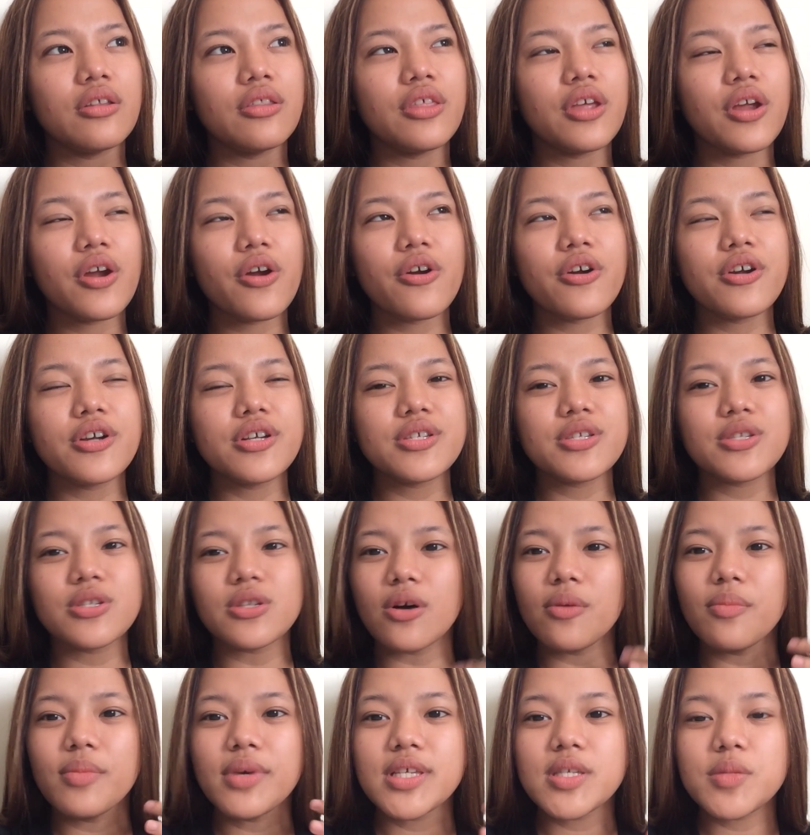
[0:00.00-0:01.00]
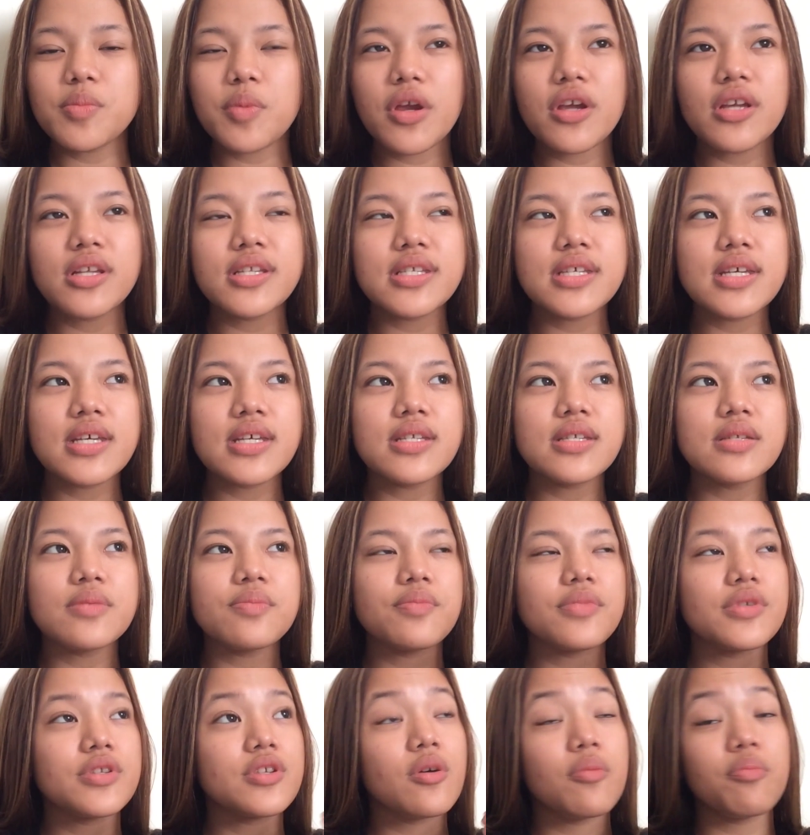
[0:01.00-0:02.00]
there are some
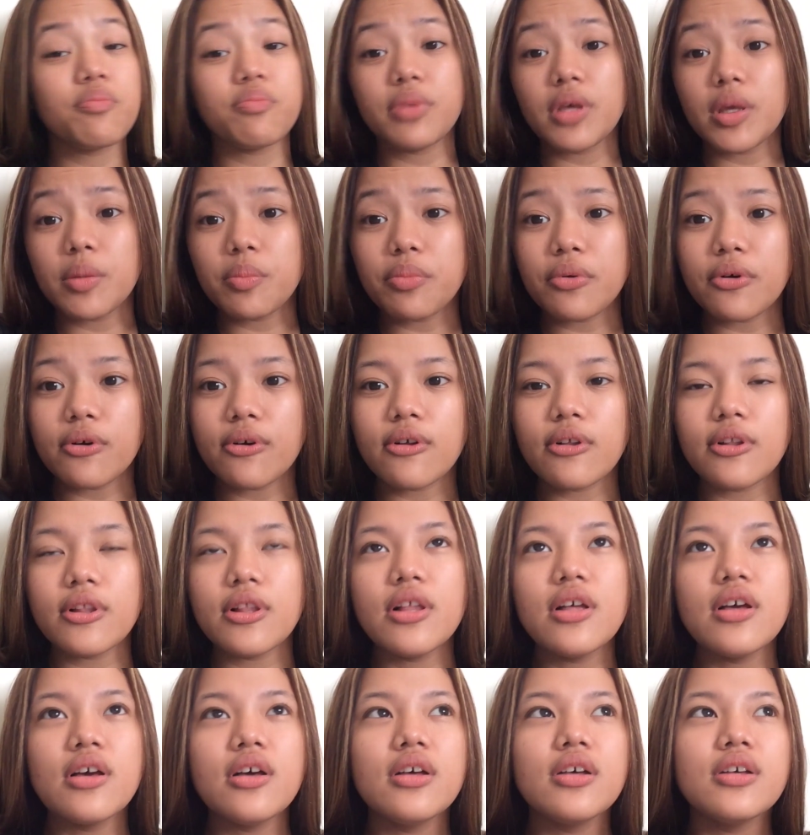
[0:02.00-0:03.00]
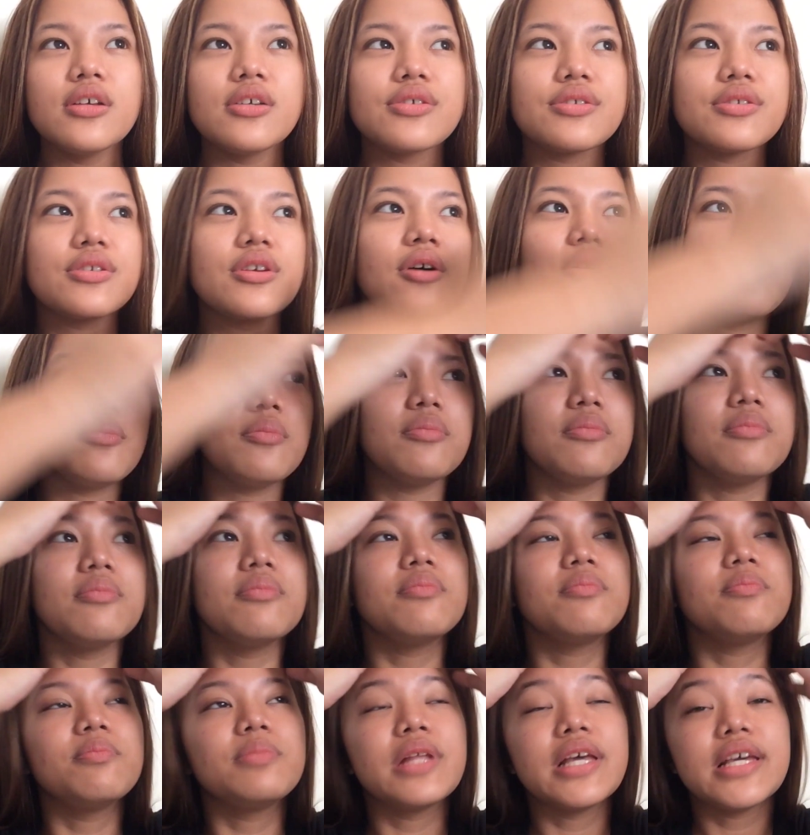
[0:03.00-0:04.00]
experiences, some people,
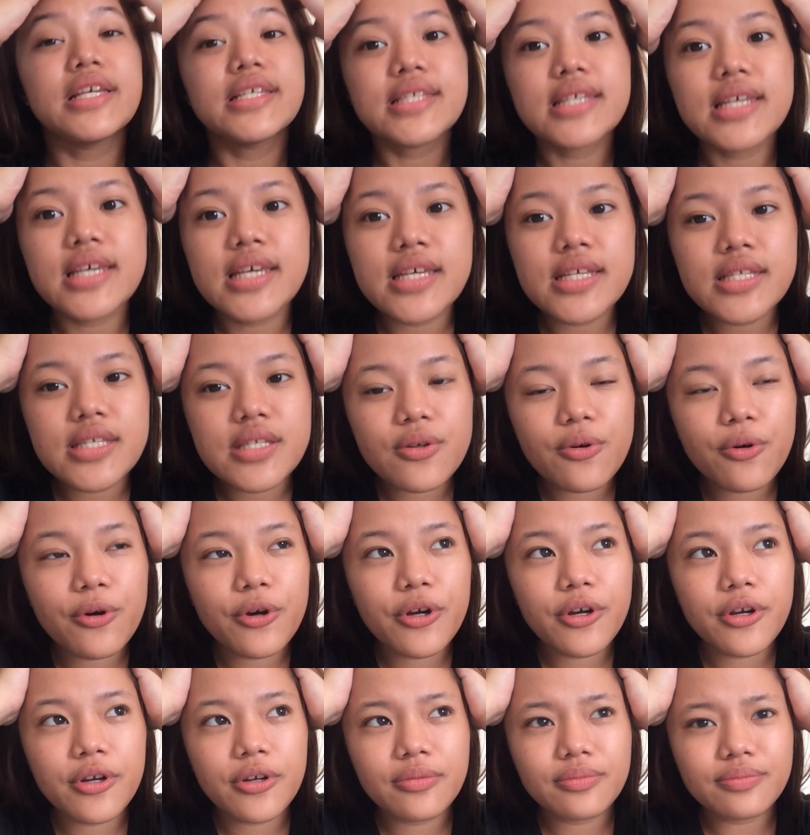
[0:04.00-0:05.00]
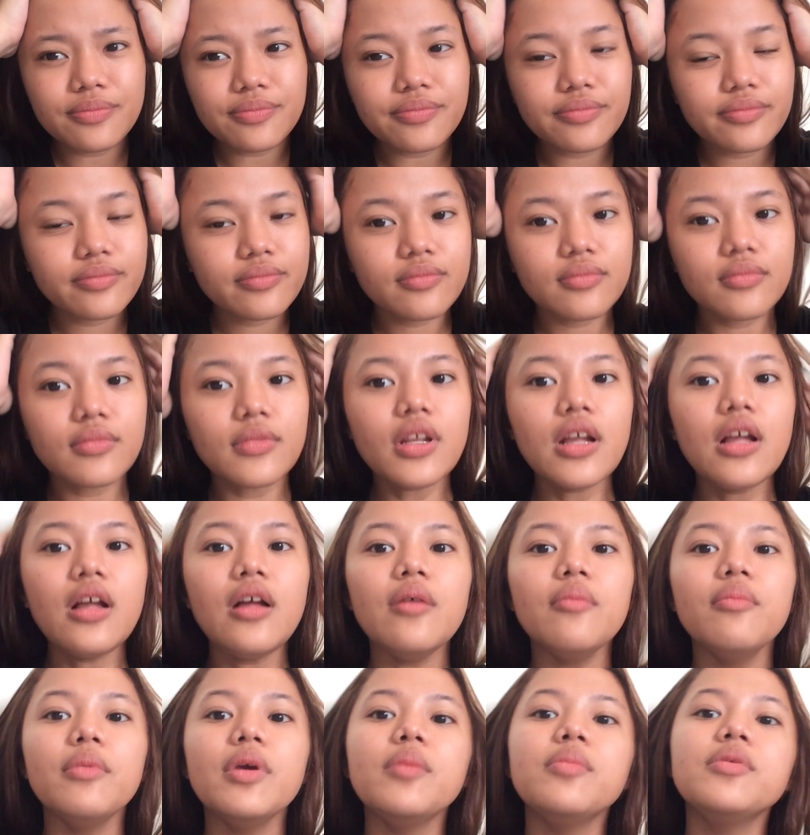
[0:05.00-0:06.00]
some places, or
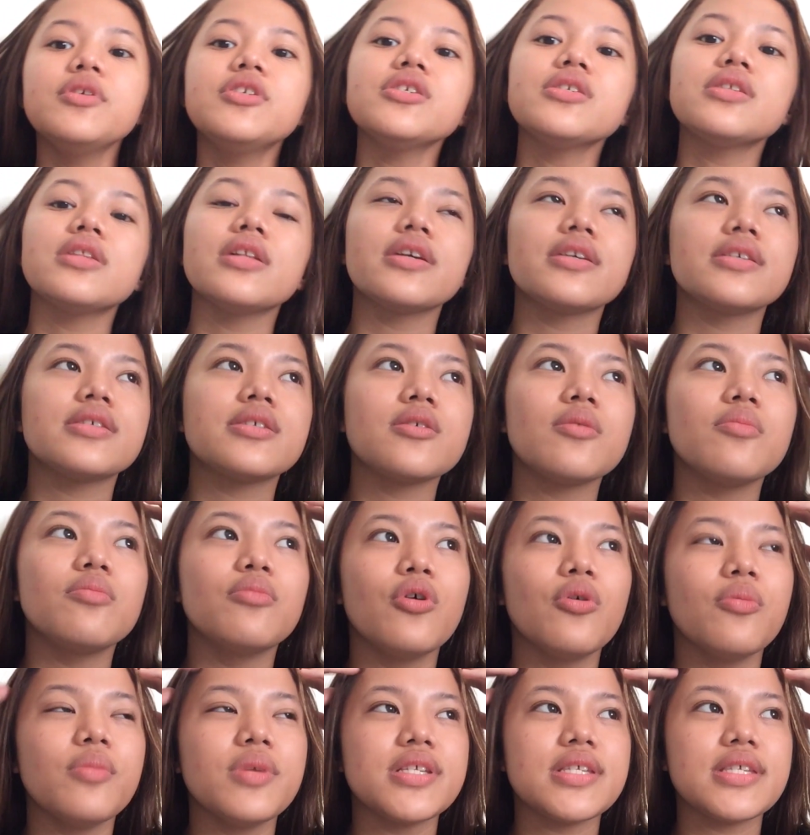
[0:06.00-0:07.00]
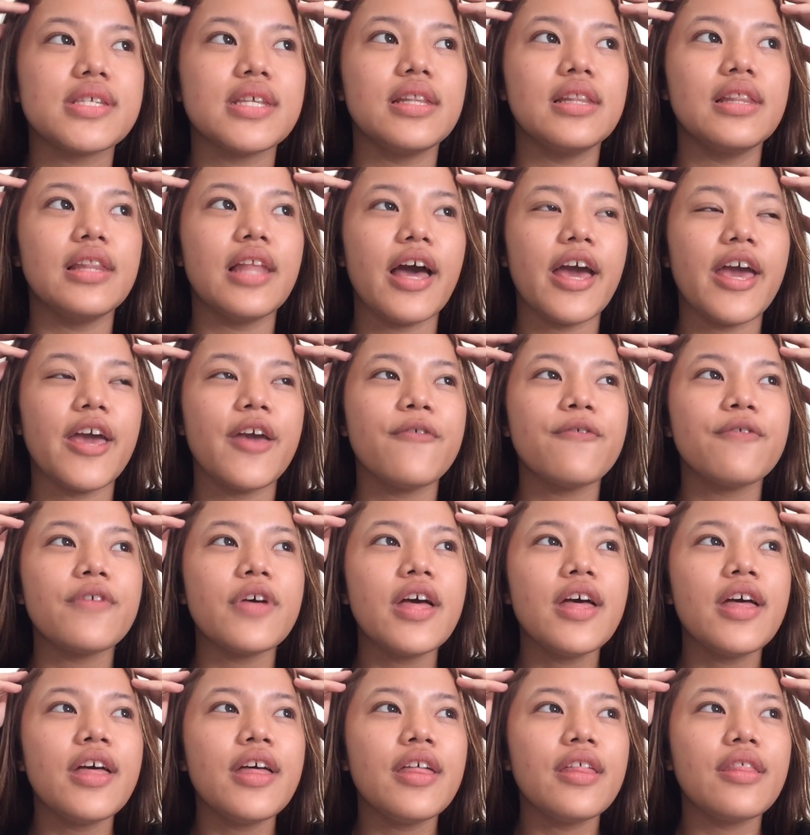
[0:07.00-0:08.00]
maybe just like some moments in life
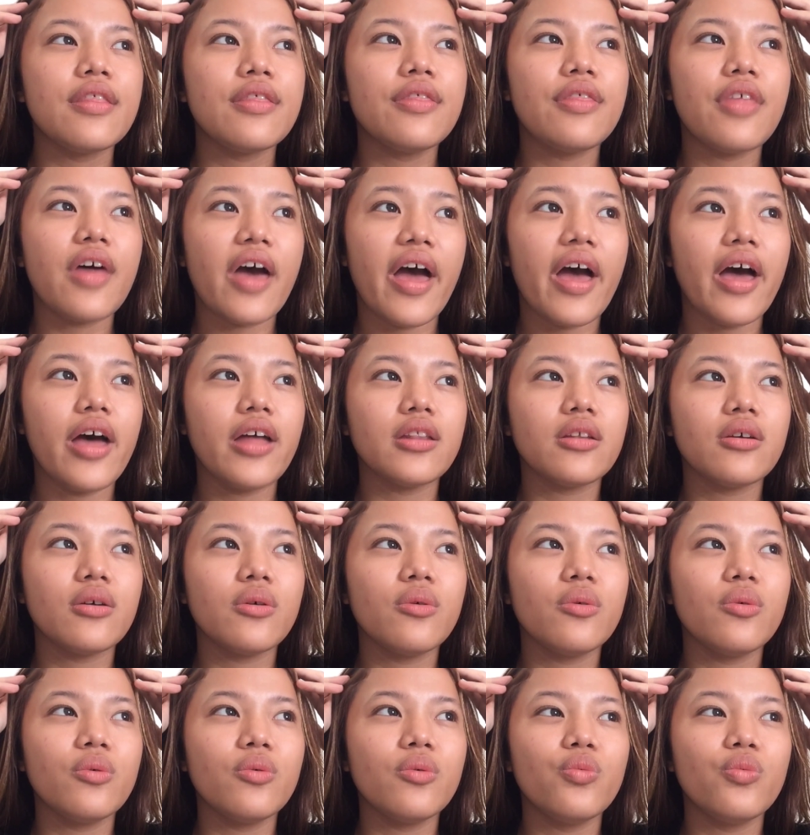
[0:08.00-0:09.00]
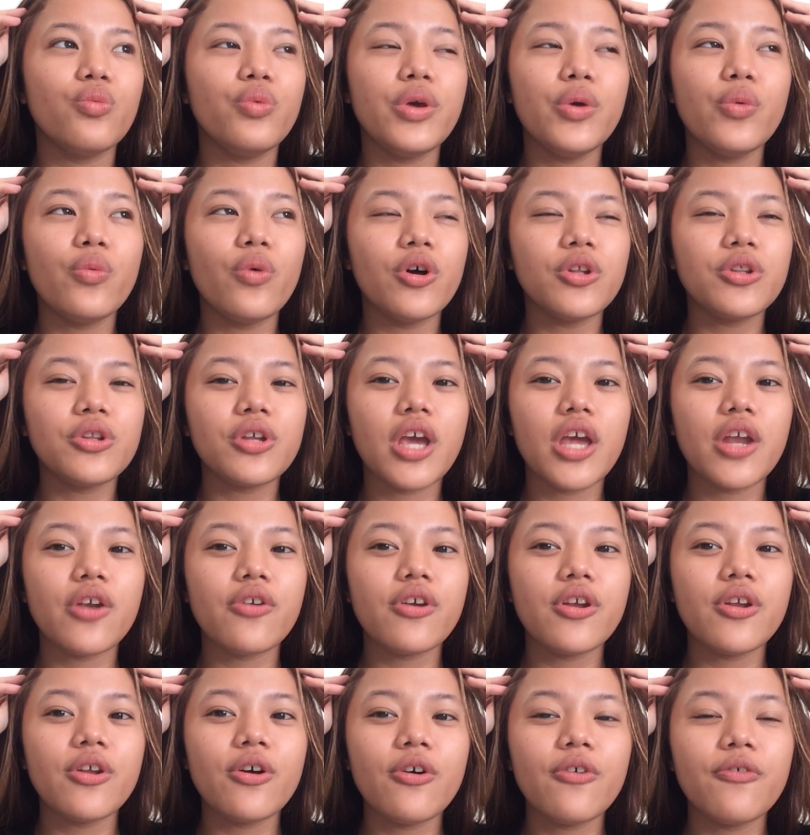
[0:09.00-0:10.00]
that we want to
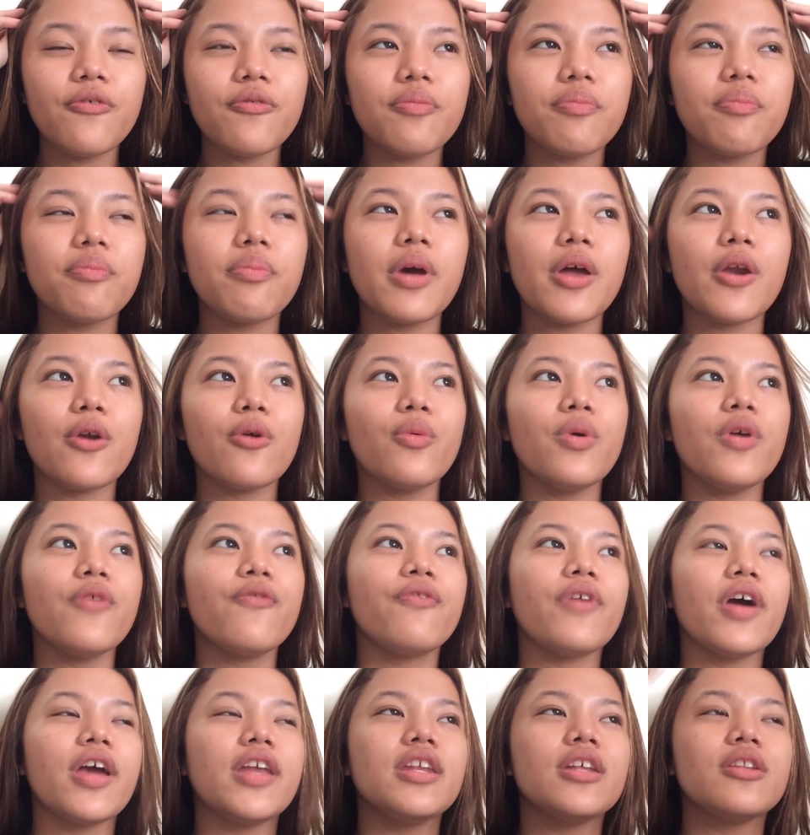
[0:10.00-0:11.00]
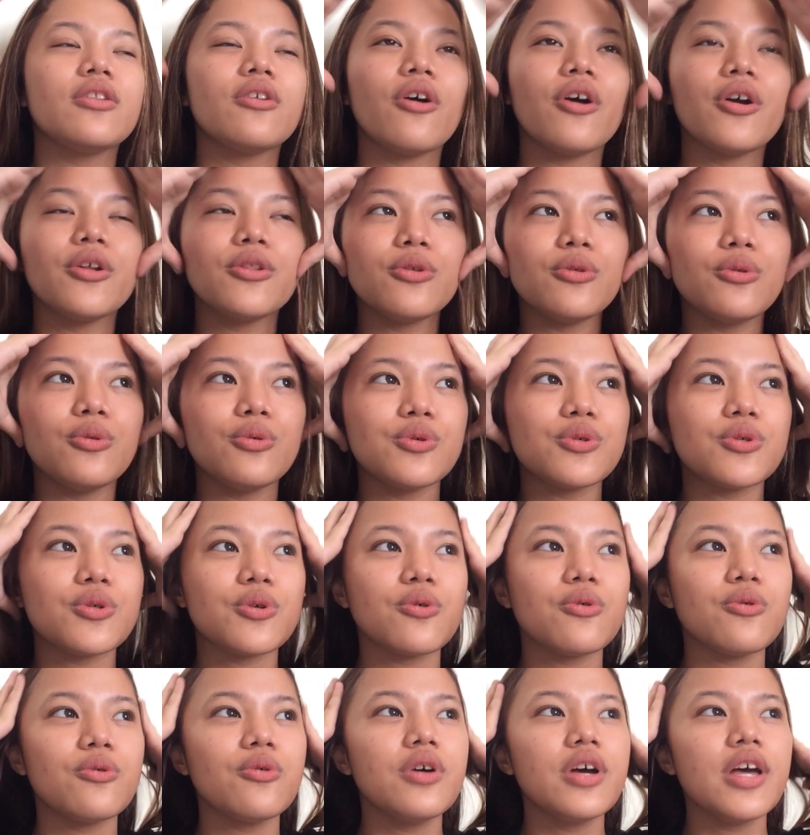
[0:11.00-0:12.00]
get rid of, pero we find it hard to do
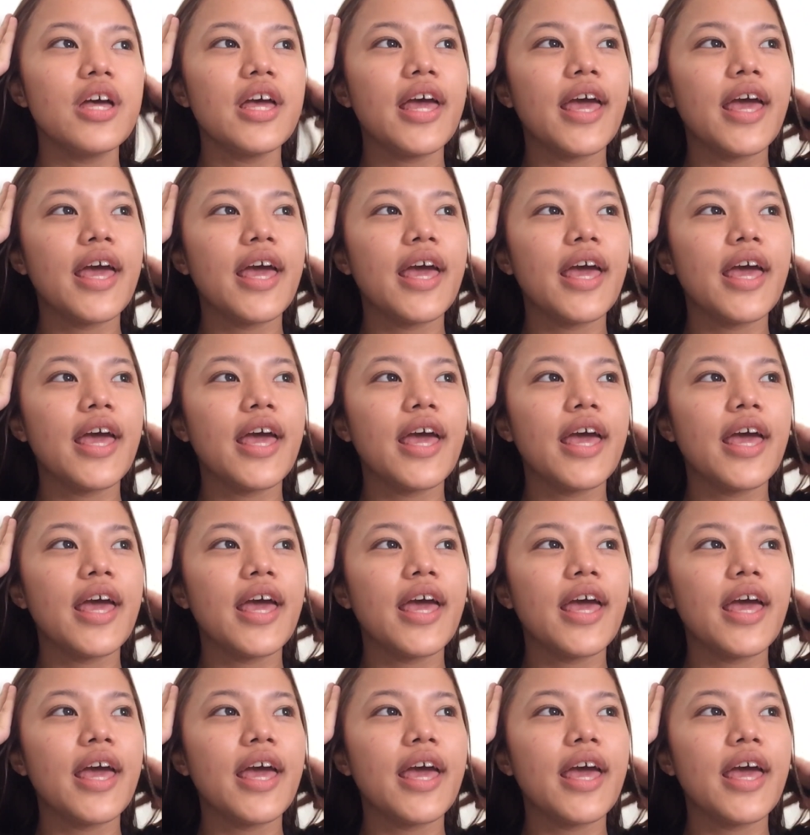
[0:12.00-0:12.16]
so.